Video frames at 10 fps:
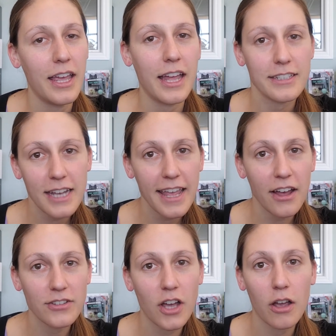And today
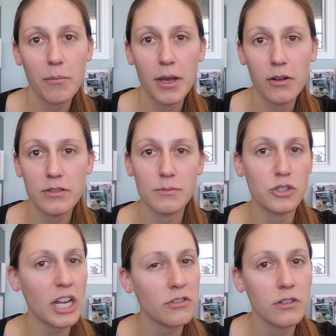I'll talk about some
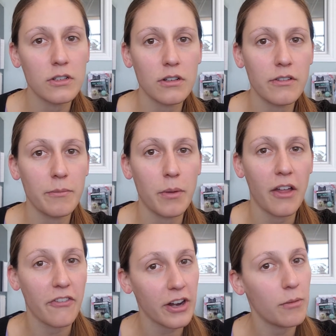general
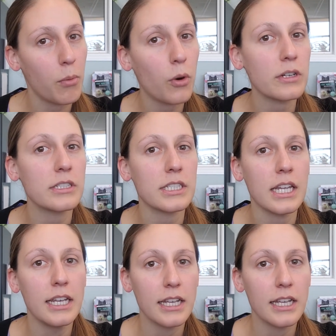but very important